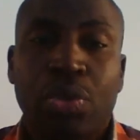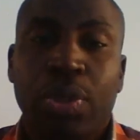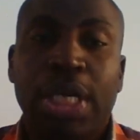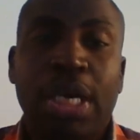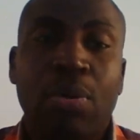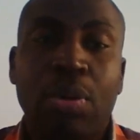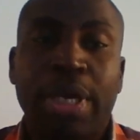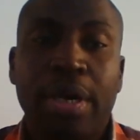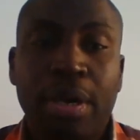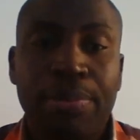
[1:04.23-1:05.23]
that
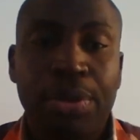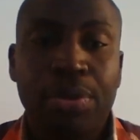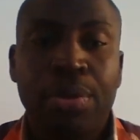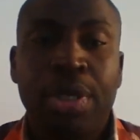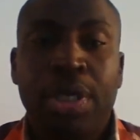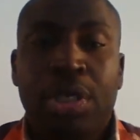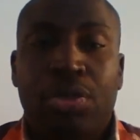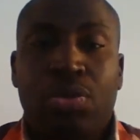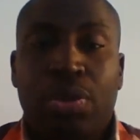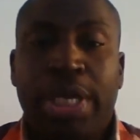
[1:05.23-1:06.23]
will help you
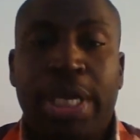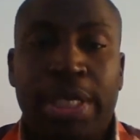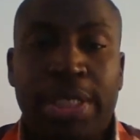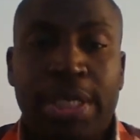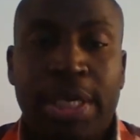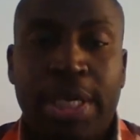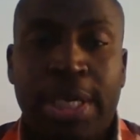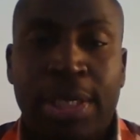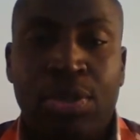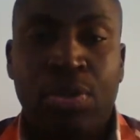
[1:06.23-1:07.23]
to get
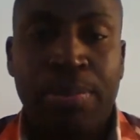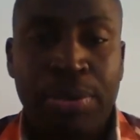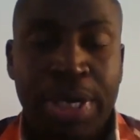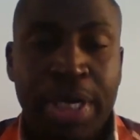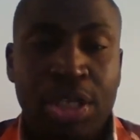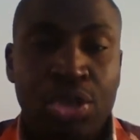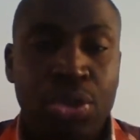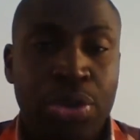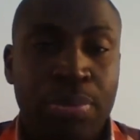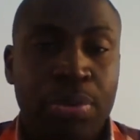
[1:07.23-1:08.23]
to break
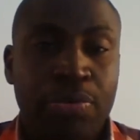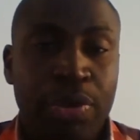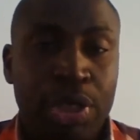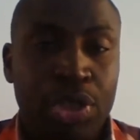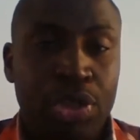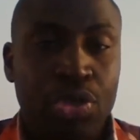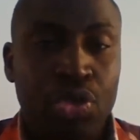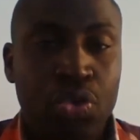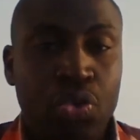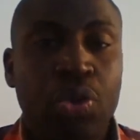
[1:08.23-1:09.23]
into your profession
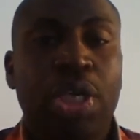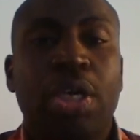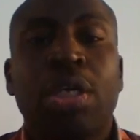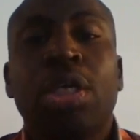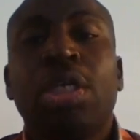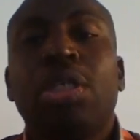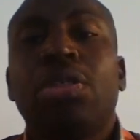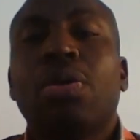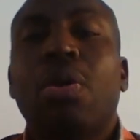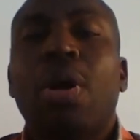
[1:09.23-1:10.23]
sooner.
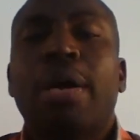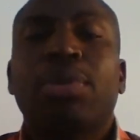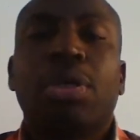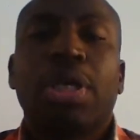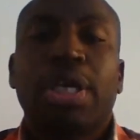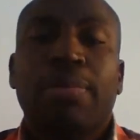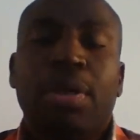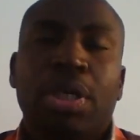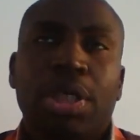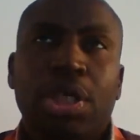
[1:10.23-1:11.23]
So I'm talking
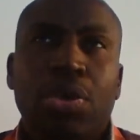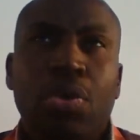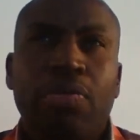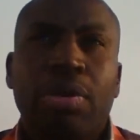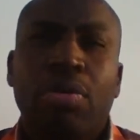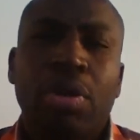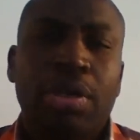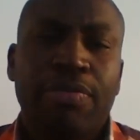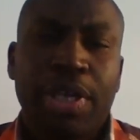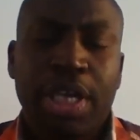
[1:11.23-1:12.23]
about the
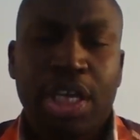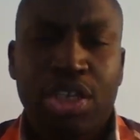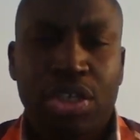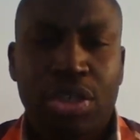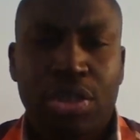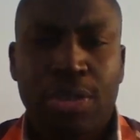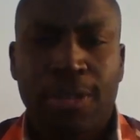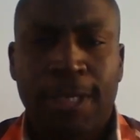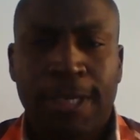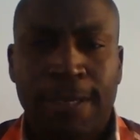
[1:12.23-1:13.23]

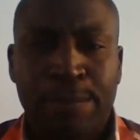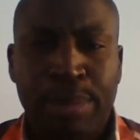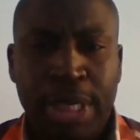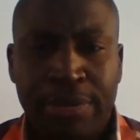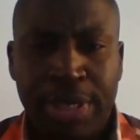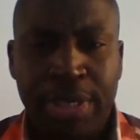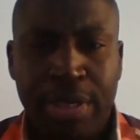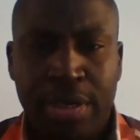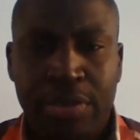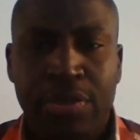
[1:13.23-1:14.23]
overqualification
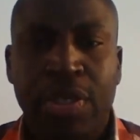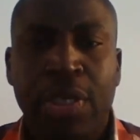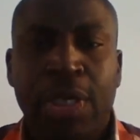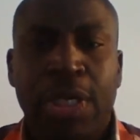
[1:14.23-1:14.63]
barriers